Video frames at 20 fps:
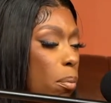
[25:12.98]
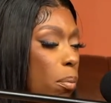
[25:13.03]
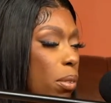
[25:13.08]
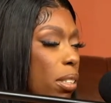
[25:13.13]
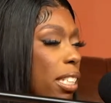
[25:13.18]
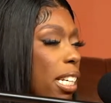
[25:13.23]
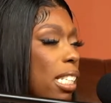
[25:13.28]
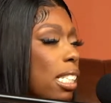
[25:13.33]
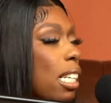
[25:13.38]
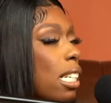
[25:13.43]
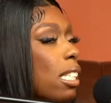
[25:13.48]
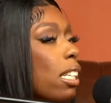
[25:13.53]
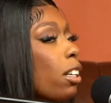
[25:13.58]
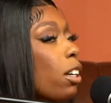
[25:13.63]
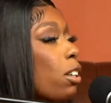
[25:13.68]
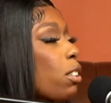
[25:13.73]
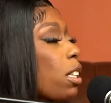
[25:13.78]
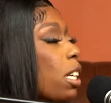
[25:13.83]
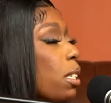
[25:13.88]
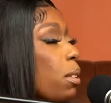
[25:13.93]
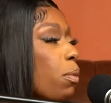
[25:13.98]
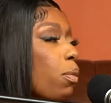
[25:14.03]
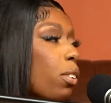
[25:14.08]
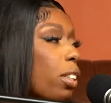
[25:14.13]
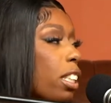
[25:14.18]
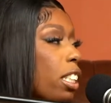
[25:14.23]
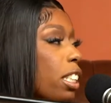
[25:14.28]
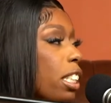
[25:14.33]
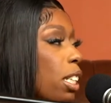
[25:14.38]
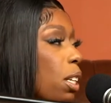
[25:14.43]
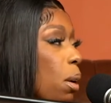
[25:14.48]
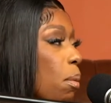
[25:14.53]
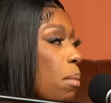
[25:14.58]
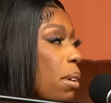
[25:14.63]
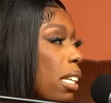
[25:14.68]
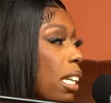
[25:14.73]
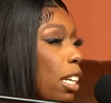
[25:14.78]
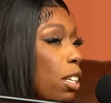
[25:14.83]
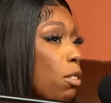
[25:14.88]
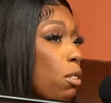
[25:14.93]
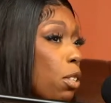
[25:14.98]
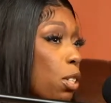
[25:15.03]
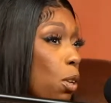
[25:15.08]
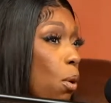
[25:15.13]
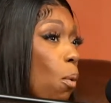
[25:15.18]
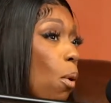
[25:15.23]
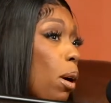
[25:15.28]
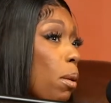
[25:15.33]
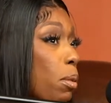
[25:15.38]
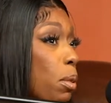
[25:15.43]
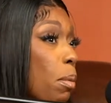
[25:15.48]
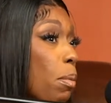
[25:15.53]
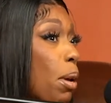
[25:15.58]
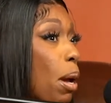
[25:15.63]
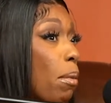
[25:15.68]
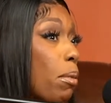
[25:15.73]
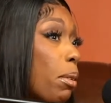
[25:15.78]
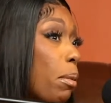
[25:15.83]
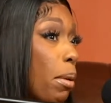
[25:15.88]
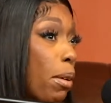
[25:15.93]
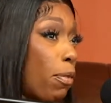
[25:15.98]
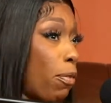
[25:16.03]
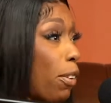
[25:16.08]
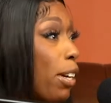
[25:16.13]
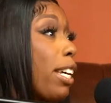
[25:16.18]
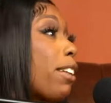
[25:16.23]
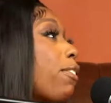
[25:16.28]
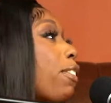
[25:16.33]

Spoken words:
Just because a girl says some freaky shit on me, like, you just gonna walk up to me, I'm just gonna be freaky.